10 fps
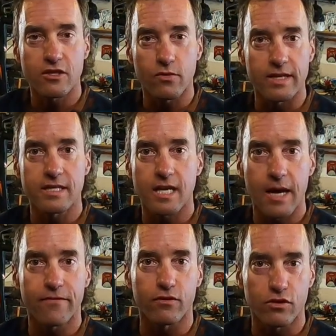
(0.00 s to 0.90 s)
so when I
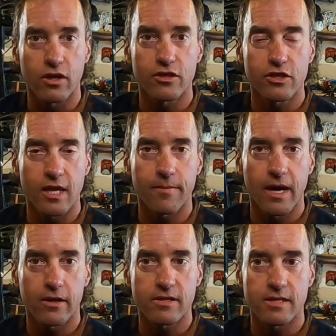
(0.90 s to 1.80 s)
stopped for lunch at
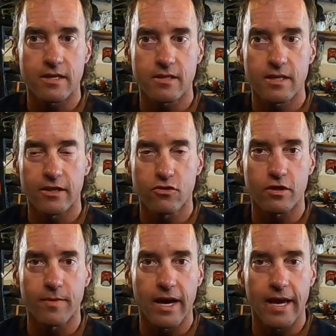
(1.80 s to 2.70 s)
mile 60, I
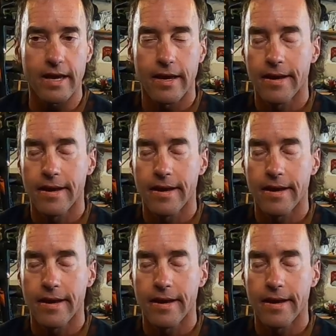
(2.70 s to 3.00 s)
took my